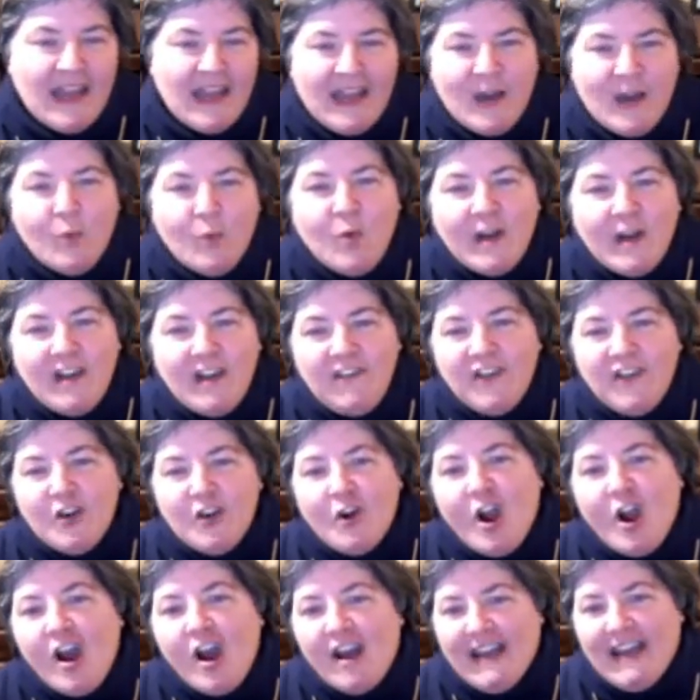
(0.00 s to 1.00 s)
Now, what if
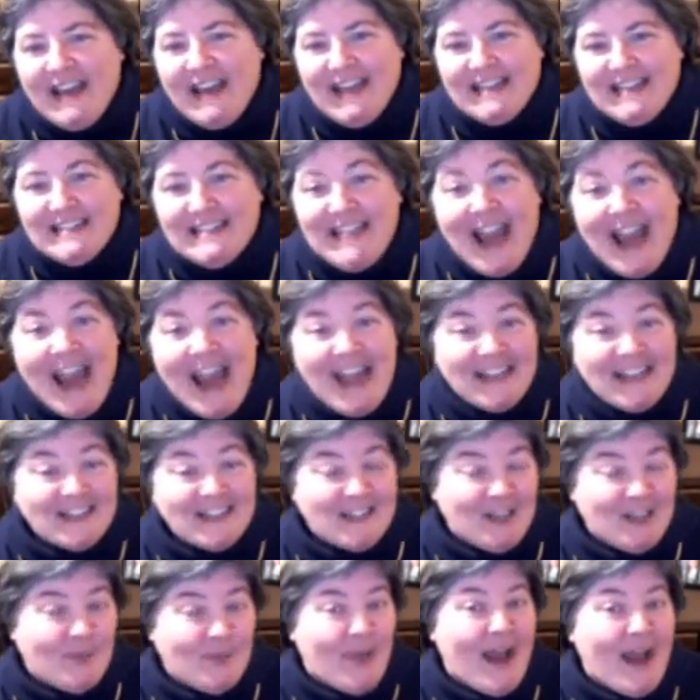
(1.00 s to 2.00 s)
your audience
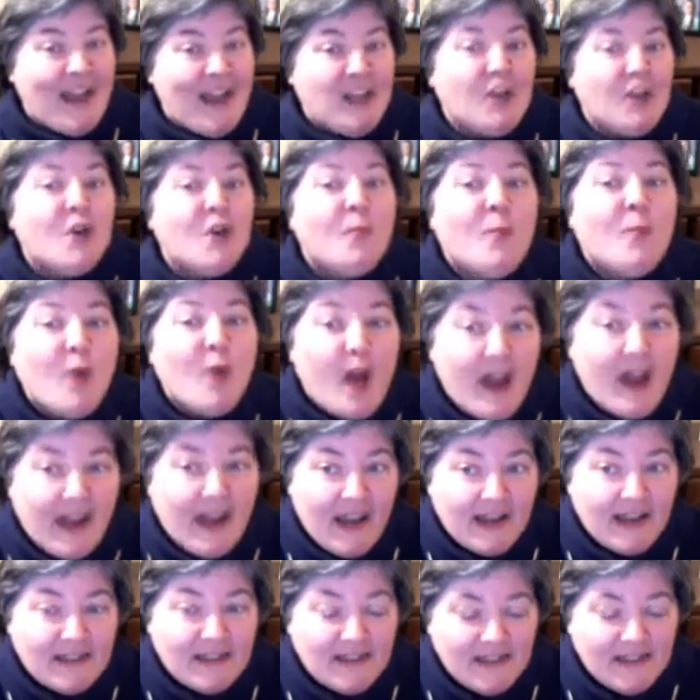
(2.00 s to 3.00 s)
asked to buy your
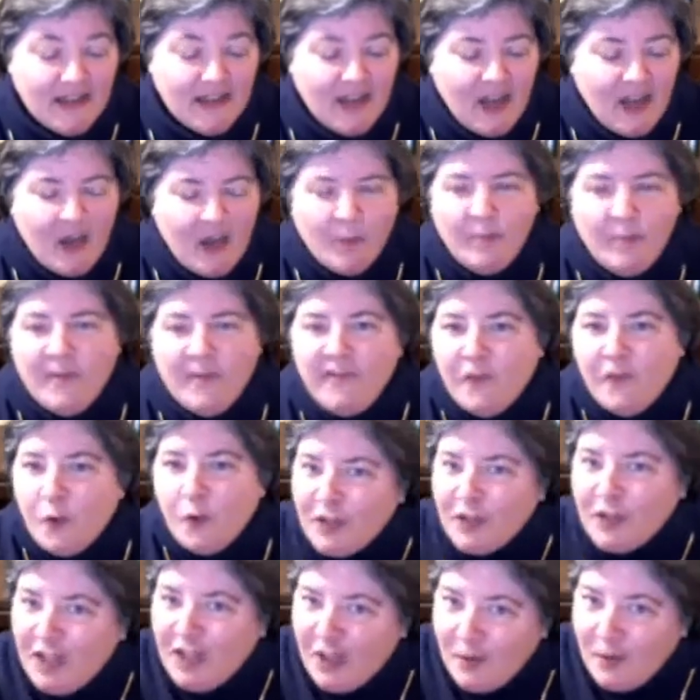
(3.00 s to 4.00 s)
products
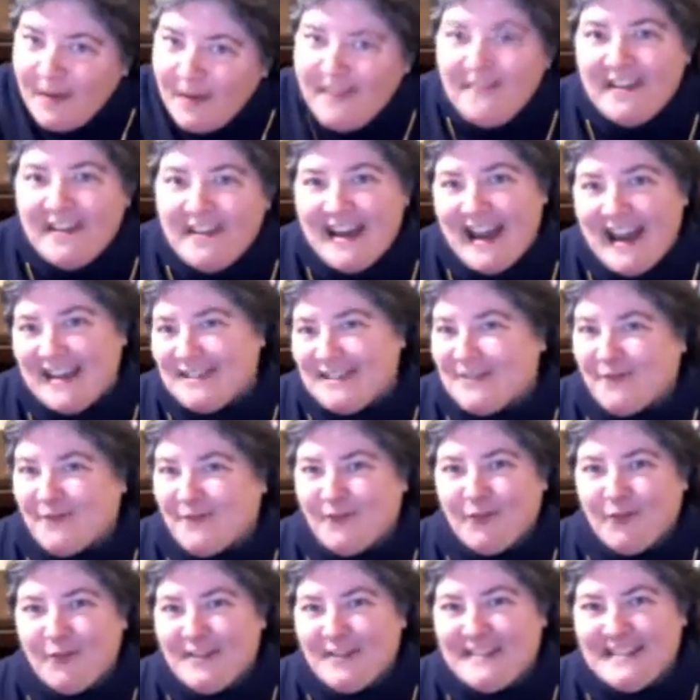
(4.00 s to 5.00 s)
before you even asked
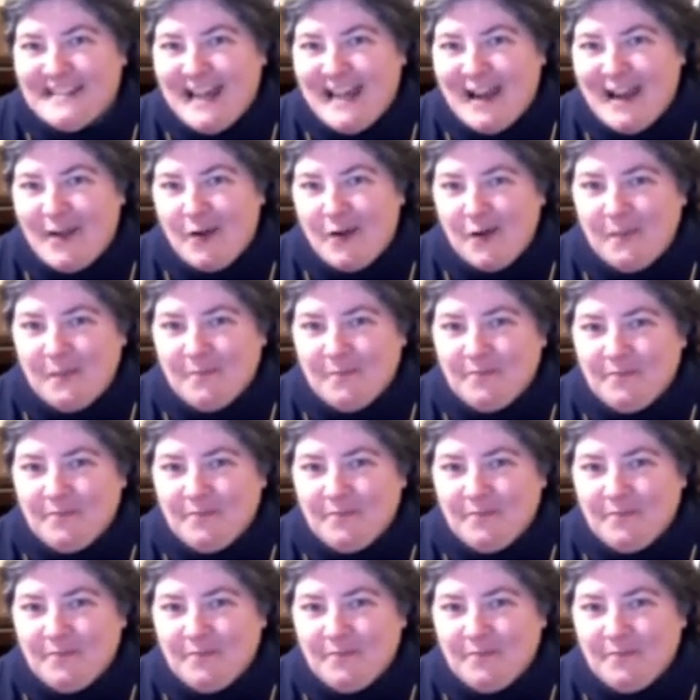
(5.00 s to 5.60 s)
for the sale?